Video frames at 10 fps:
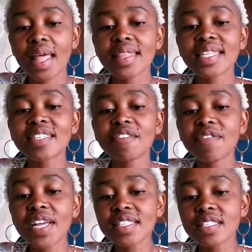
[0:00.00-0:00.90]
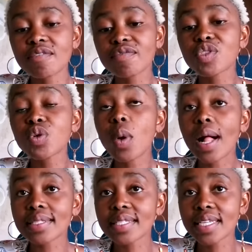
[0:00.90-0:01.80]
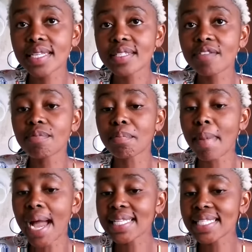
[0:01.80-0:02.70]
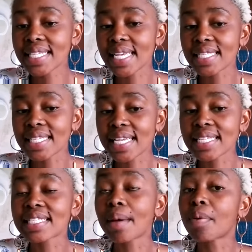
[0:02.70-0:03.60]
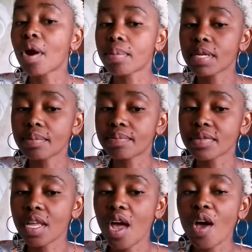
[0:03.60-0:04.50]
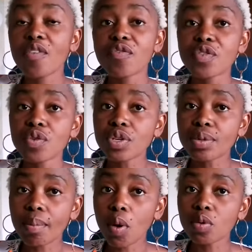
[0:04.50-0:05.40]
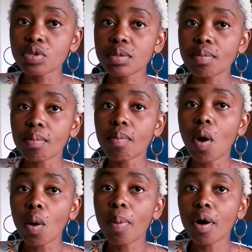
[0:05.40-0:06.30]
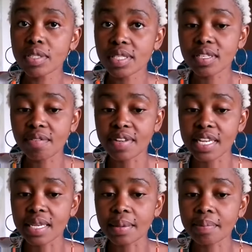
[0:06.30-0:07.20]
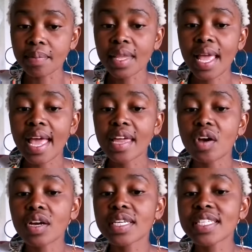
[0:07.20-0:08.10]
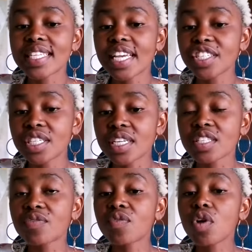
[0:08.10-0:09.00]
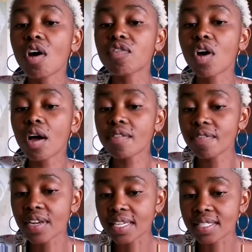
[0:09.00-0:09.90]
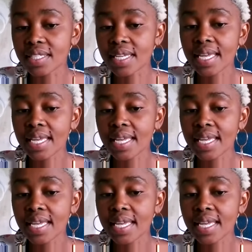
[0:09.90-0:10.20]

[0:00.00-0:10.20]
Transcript: The defensive to alternative mindset is the problem. Viewed more positively, an organization is full of conflict.